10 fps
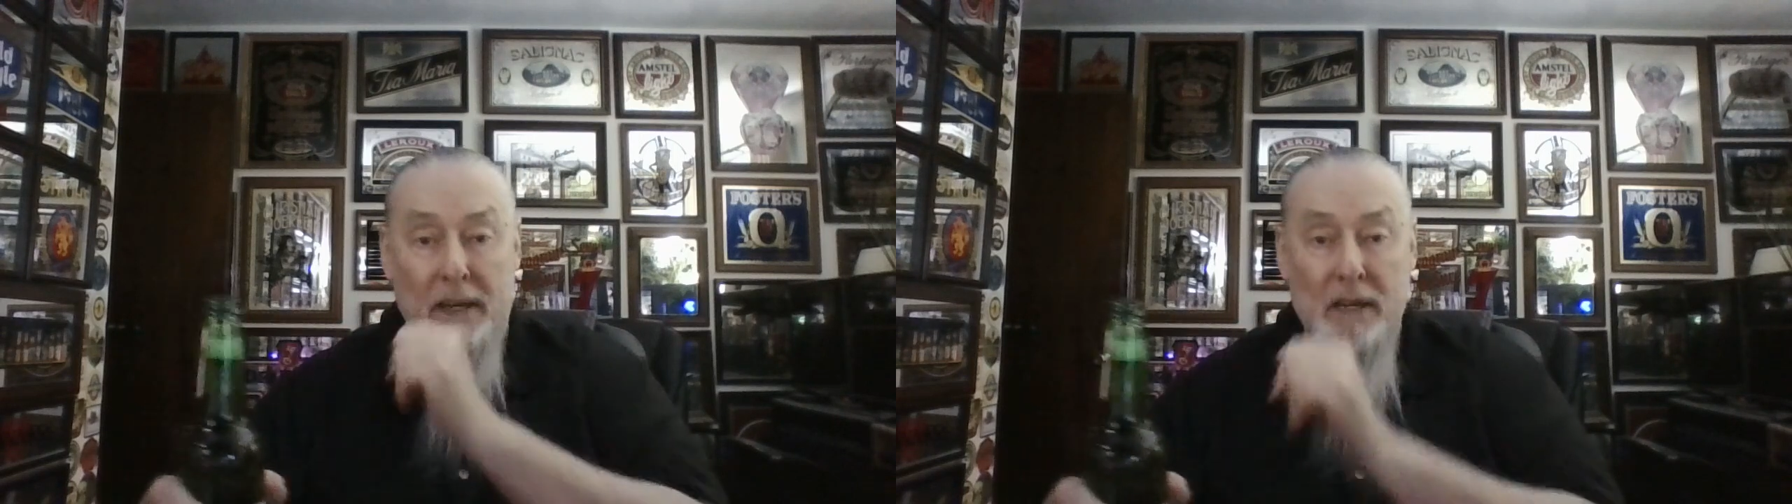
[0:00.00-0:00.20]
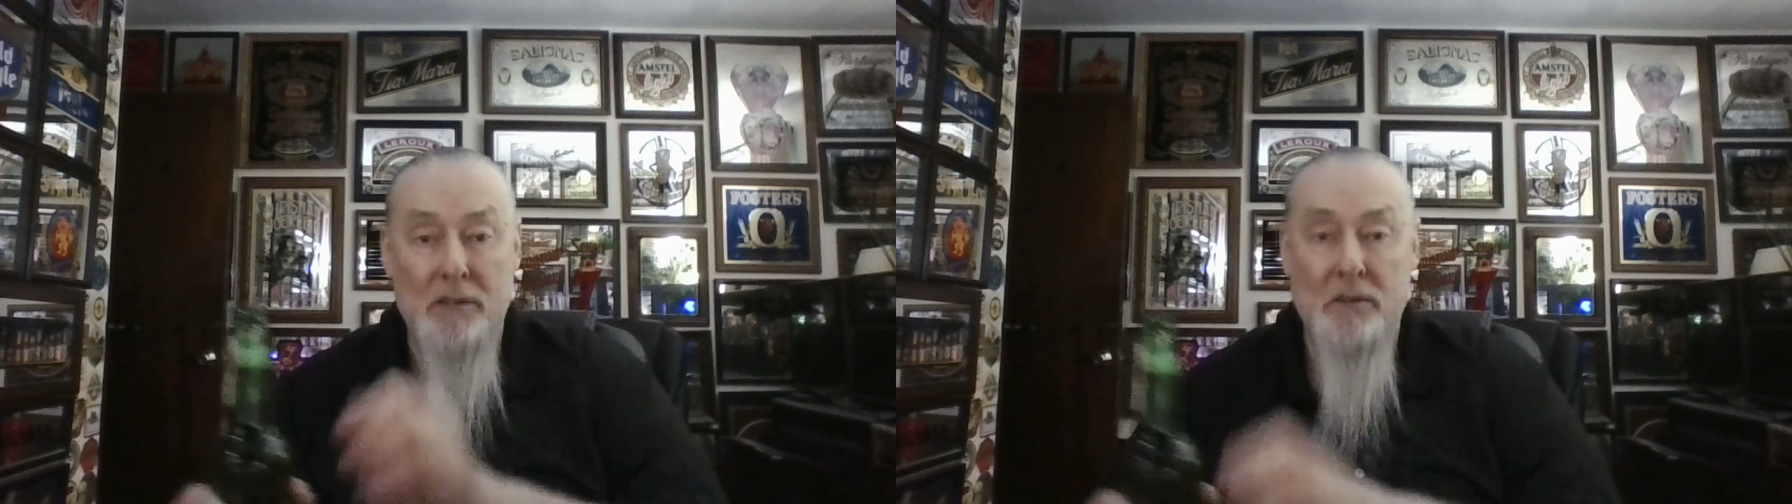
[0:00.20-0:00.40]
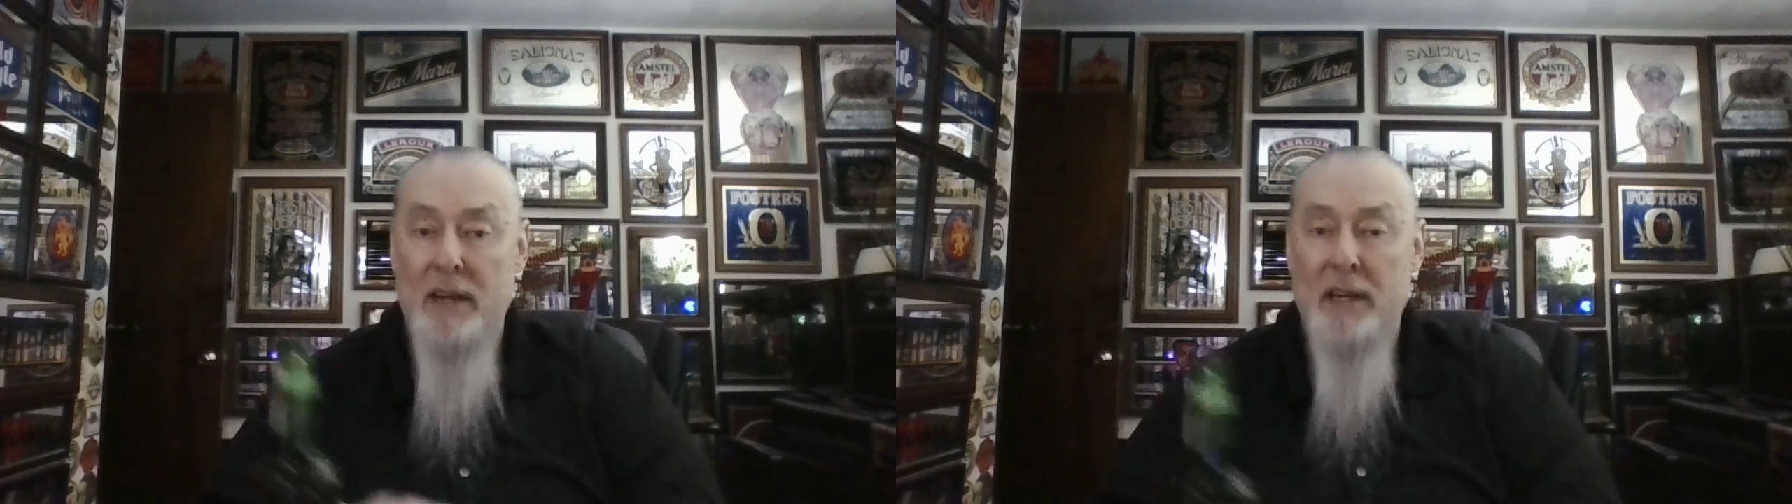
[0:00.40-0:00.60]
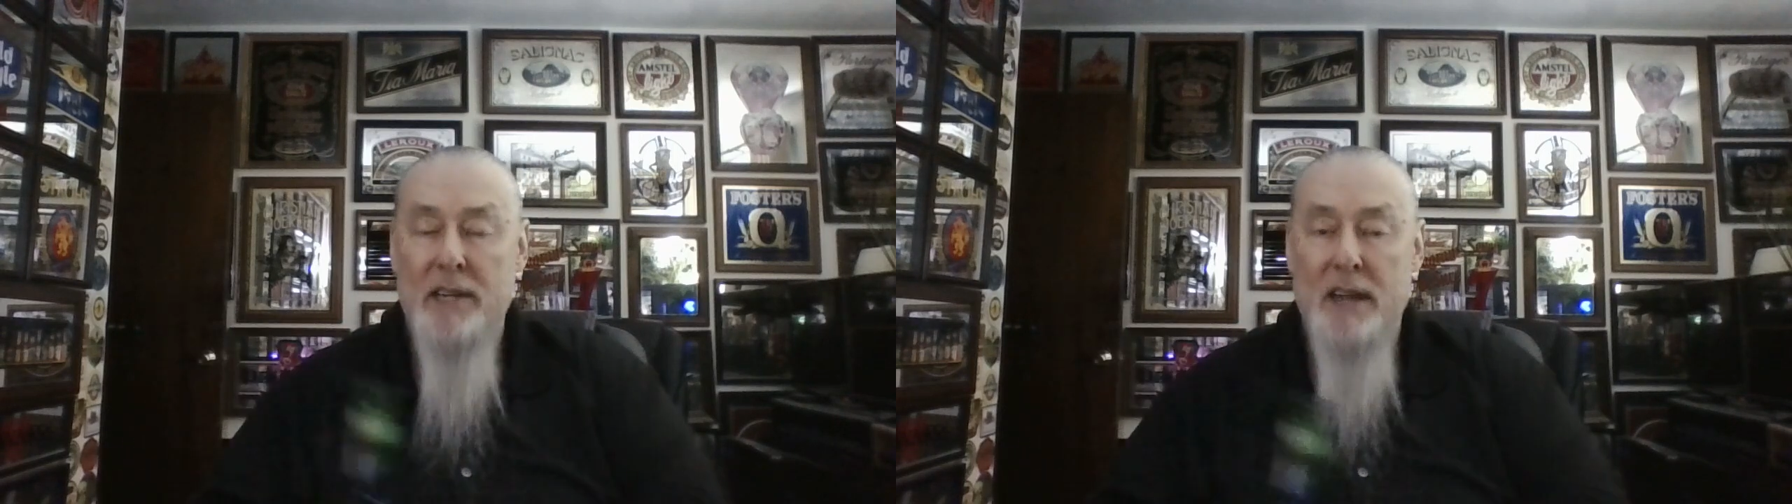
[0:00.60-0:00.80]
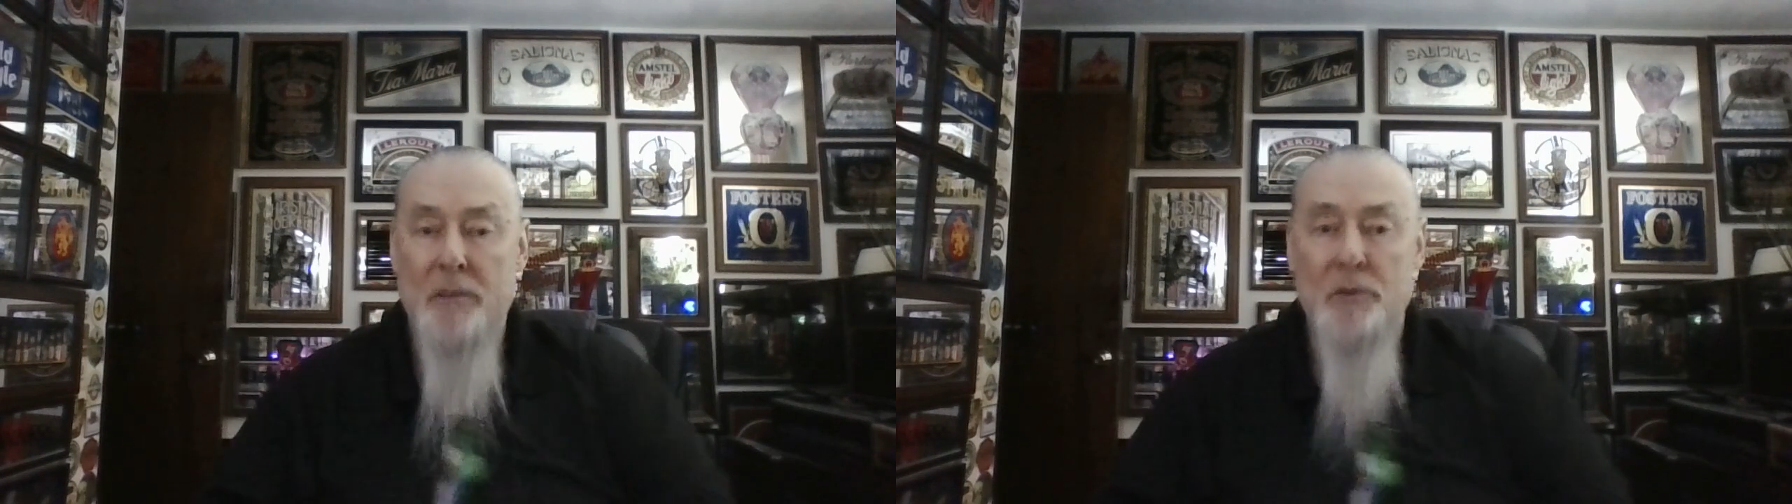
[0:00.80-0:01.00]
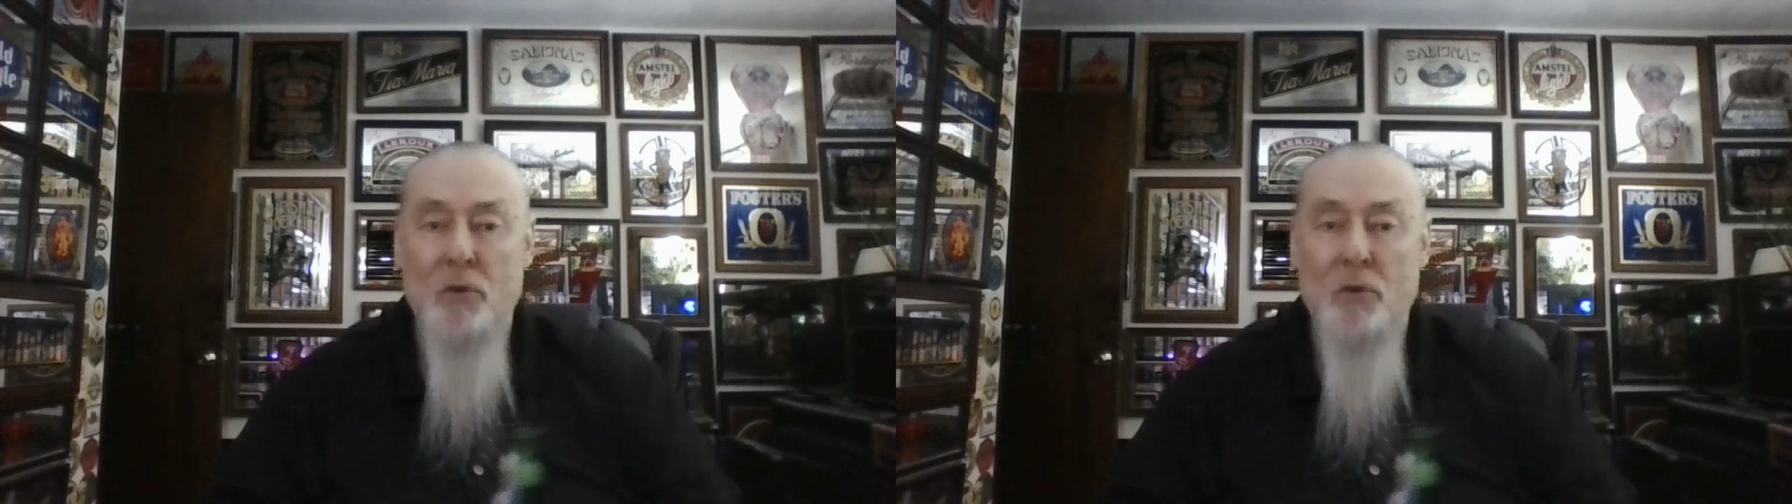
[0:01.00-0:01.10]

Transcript: because anytime